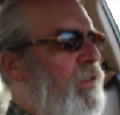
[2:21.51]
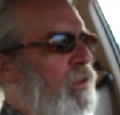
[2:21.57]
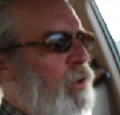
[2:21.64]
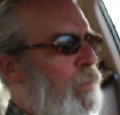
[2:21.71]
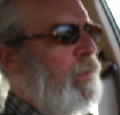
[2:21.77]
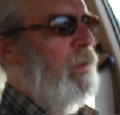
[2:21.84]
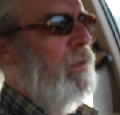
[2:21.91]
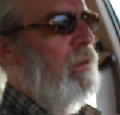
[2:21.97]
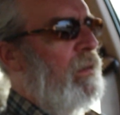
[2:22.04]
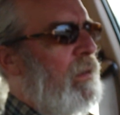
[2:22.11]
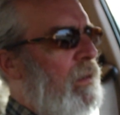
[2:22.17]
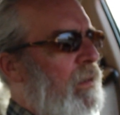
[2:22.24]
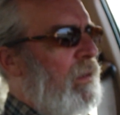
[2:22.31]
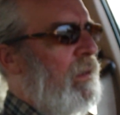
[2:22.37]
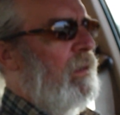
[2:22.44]
It's a little bit
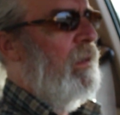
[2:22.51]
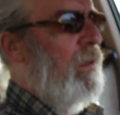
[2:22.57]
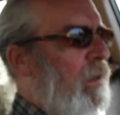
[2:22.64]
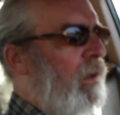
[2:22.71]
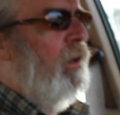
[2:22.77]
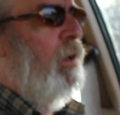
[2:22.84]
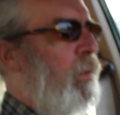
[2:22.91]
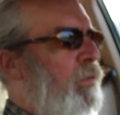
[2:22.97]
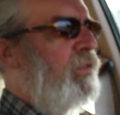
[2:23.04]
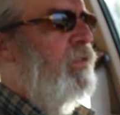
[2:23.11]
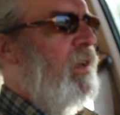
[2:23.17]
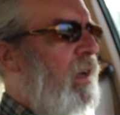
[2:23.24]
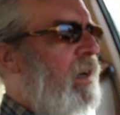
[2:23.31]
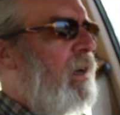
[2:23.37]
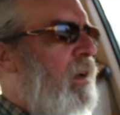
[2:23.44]
home
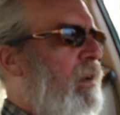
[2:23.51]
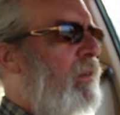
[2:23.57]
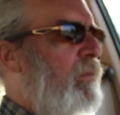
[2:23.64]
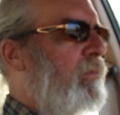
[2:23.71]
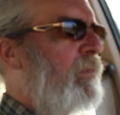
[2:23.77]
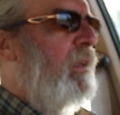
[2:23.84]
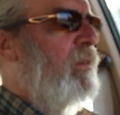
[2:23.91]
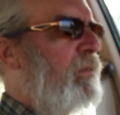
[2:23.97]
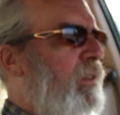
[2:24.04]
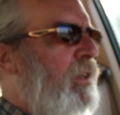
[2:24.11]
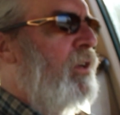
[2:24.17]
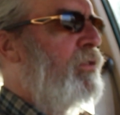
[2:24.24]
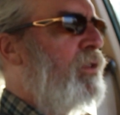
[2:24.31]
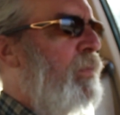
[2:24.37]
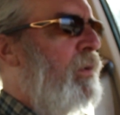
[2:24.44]
style.
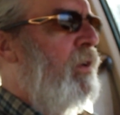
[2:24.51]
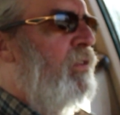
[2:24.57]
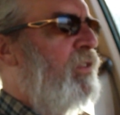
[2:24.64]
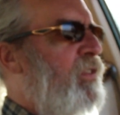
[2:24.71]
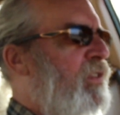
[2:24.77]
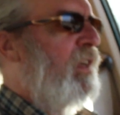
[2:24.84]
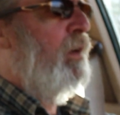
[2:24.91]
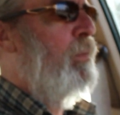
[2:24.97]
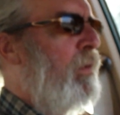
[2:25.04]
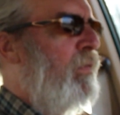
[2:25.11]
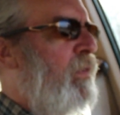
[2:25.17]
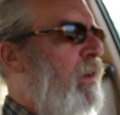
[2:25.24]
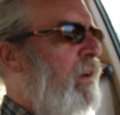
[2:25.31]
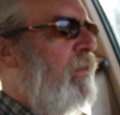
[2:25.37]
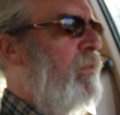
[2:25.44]
Country music's not
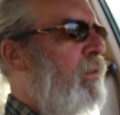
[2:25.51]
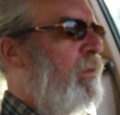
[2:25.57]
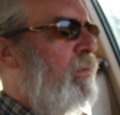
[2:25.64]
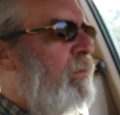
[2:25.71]
my favorite.